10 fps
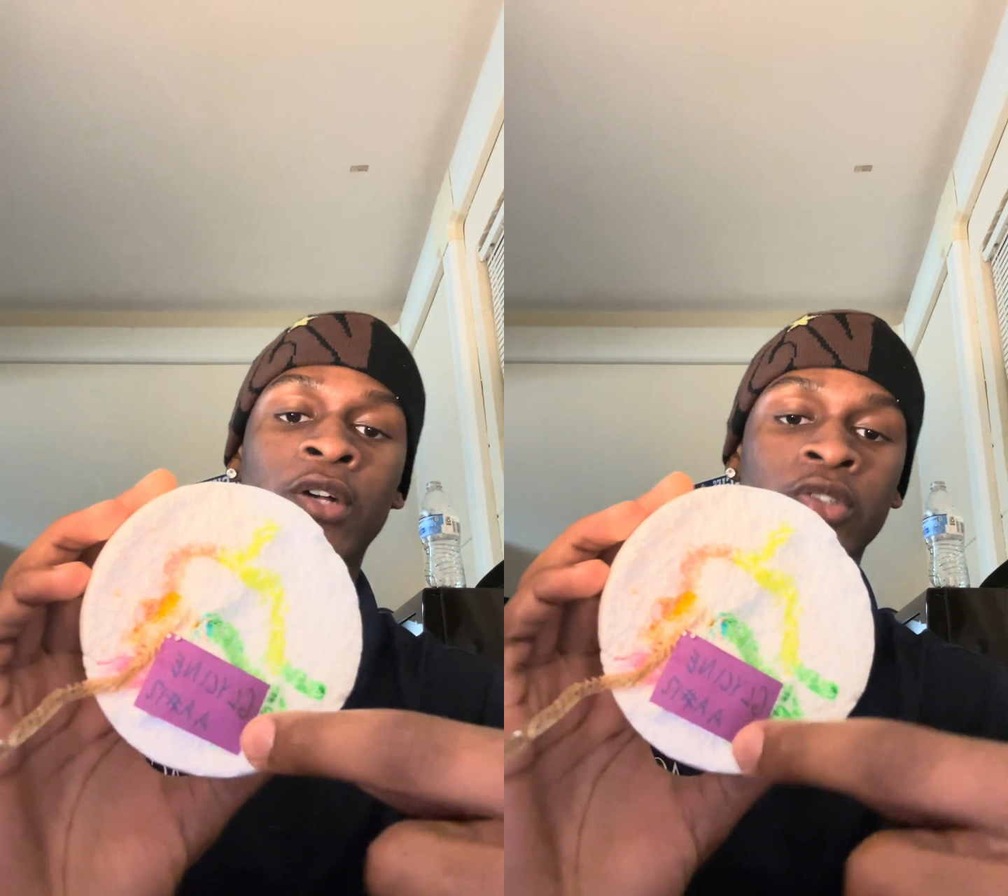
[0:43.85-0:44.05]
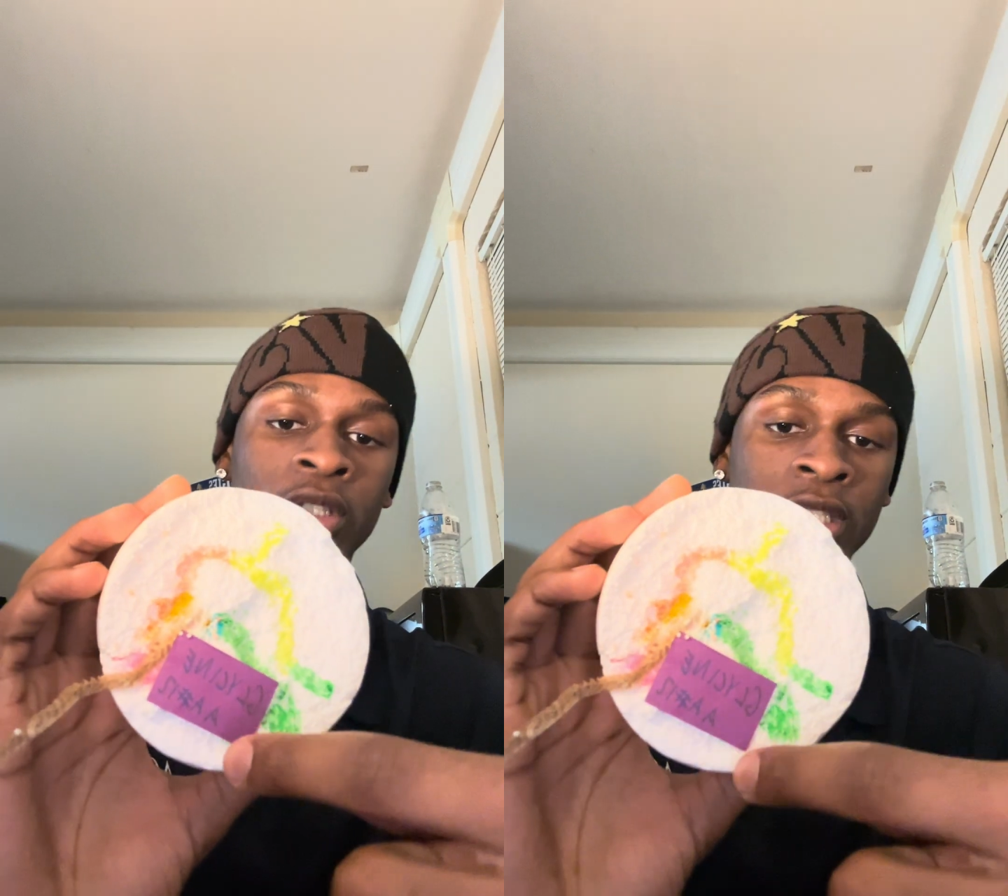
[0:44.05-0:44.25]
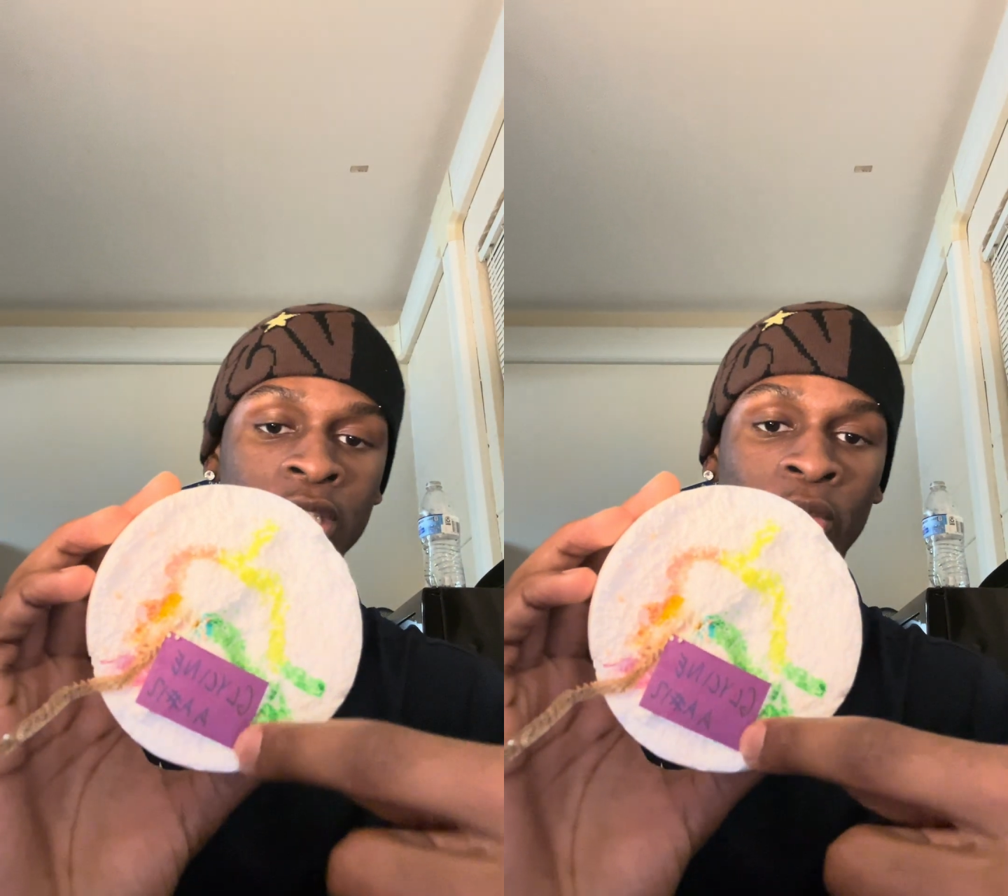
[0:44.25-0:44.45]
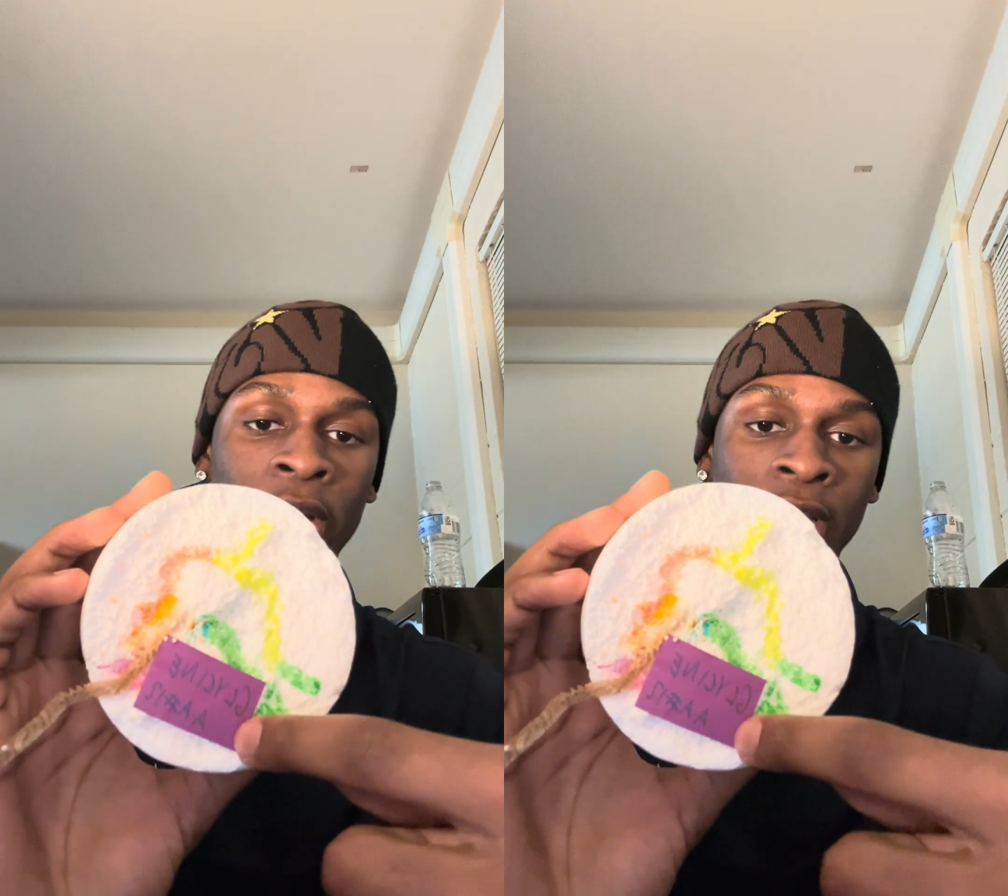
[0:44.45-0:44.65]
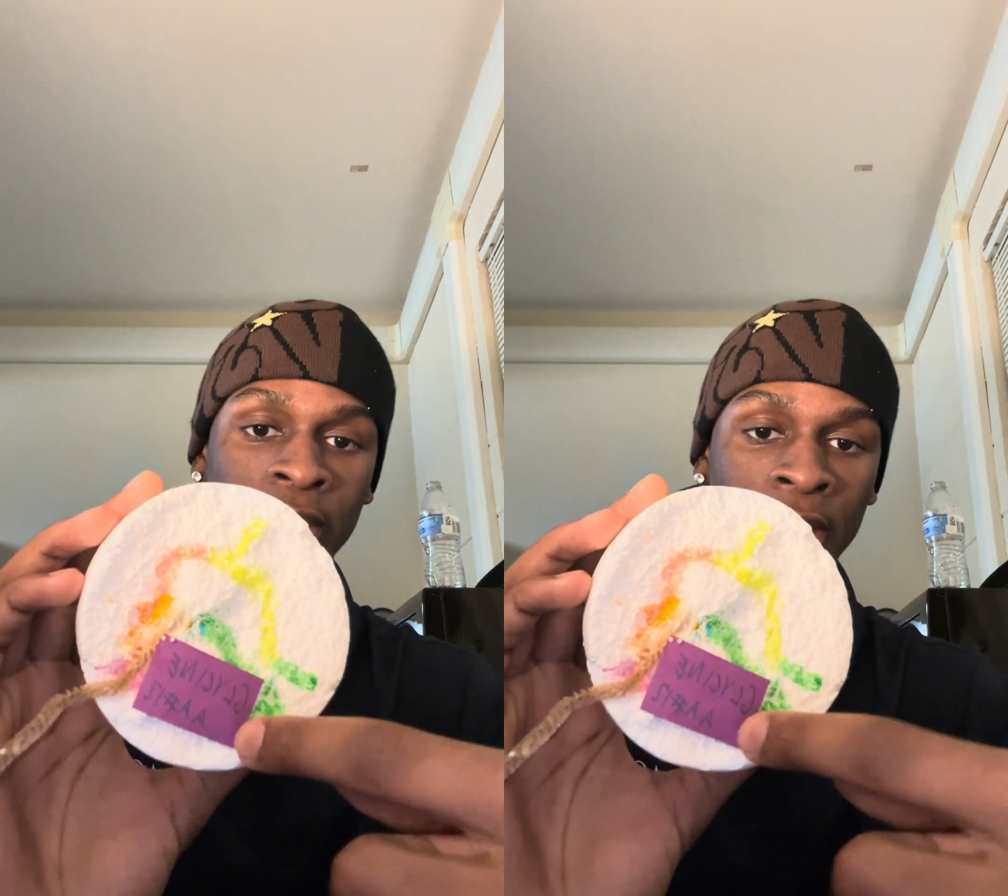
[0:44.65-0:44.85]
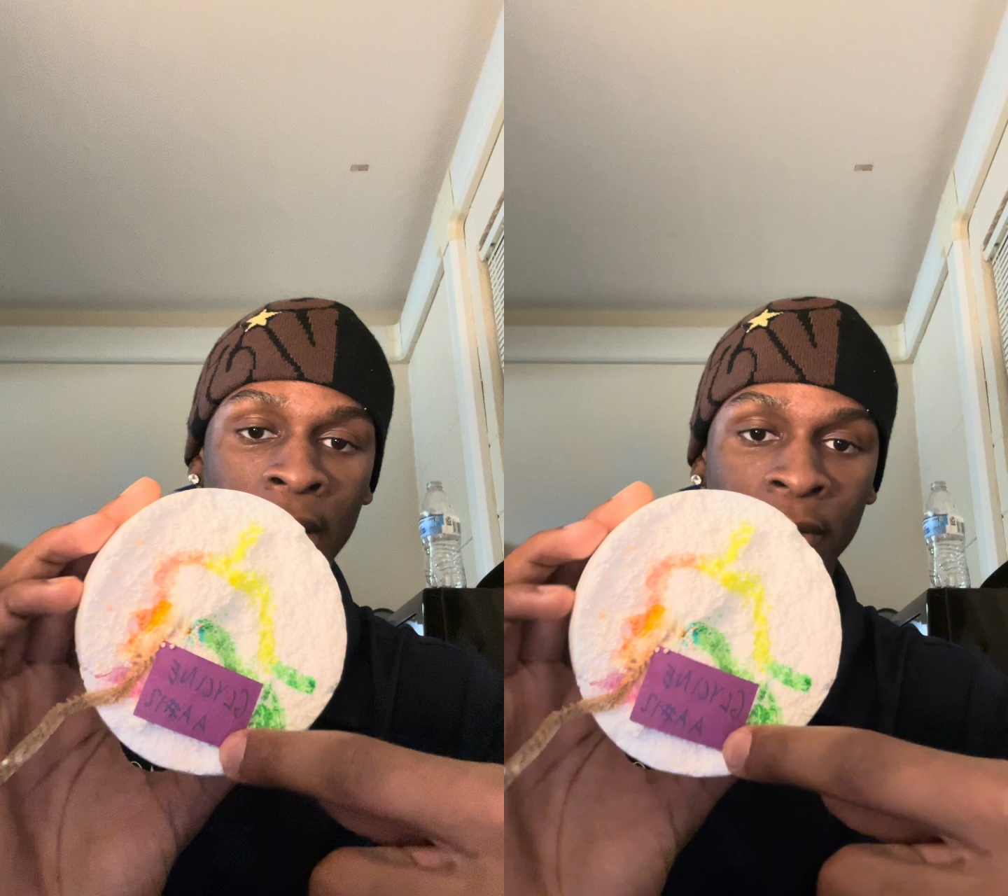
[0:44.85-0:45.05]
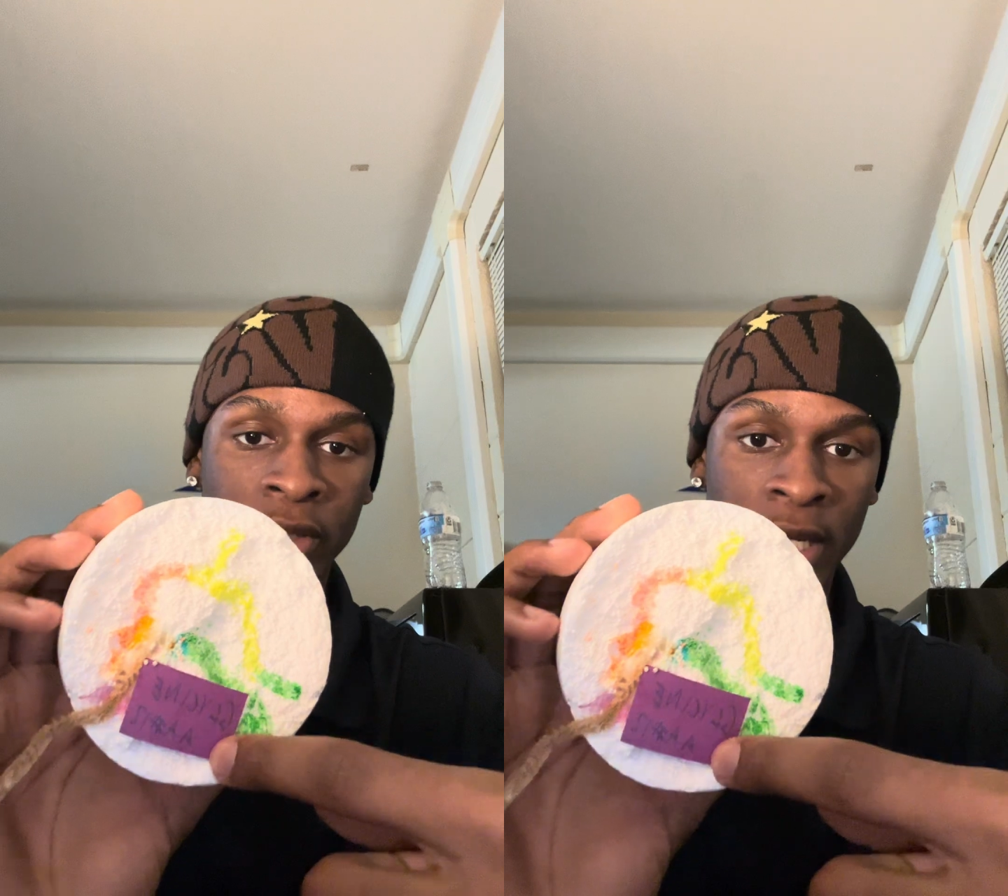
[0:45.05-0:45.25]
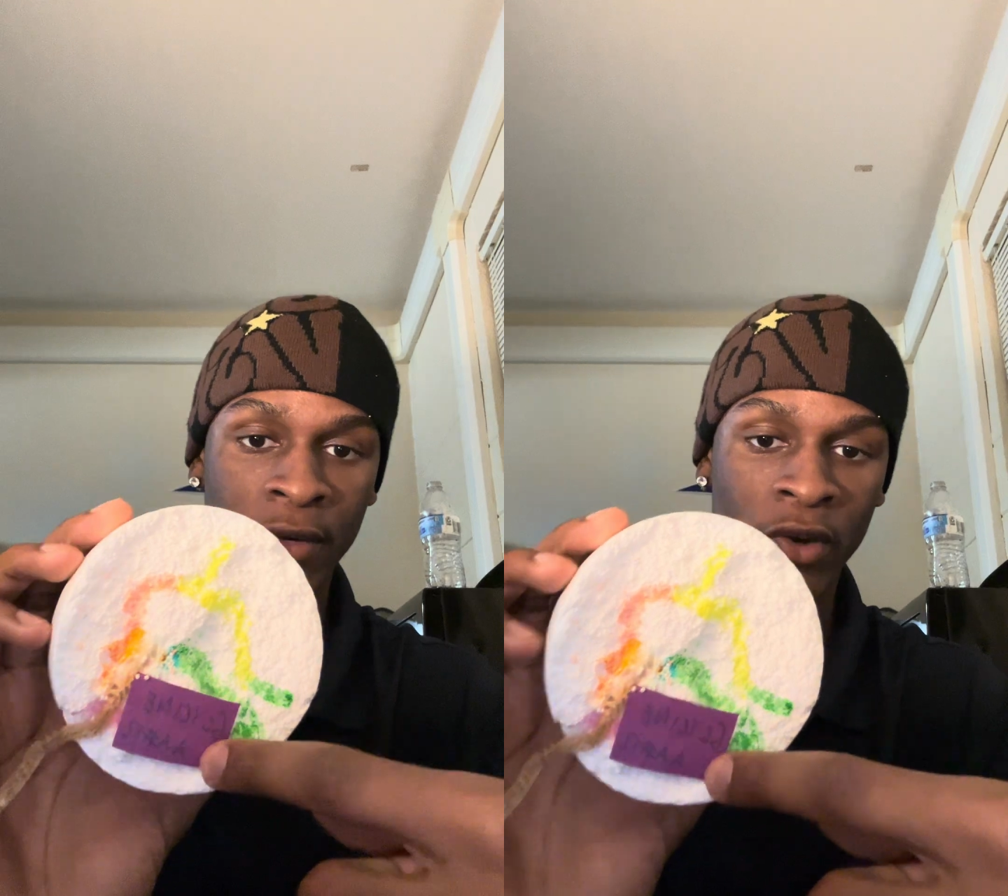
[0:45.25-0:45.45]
So this is the regular non-mutated